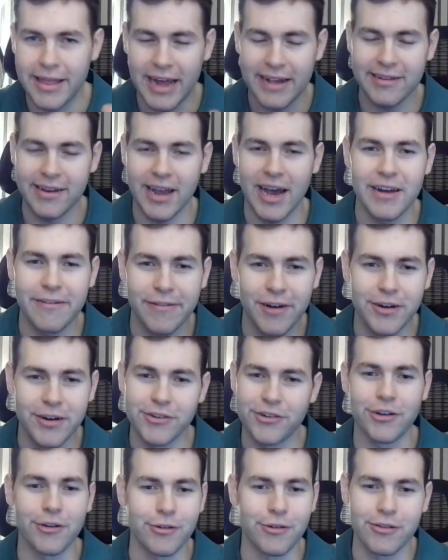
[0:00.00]
that's kind of our
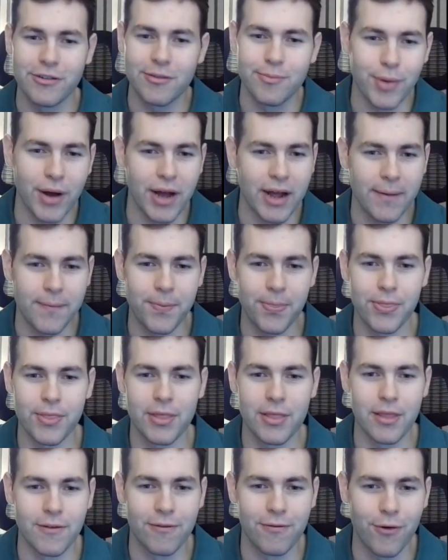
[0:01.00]
juice. But
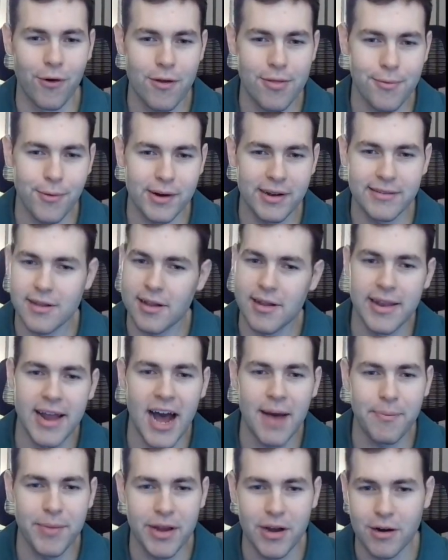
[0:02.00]
the 4th one is to
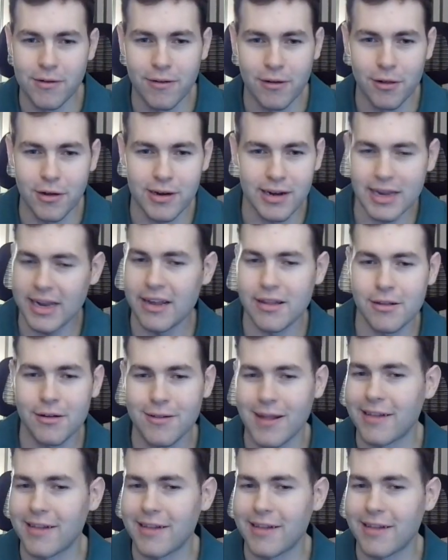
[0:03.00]
not be overlooked either.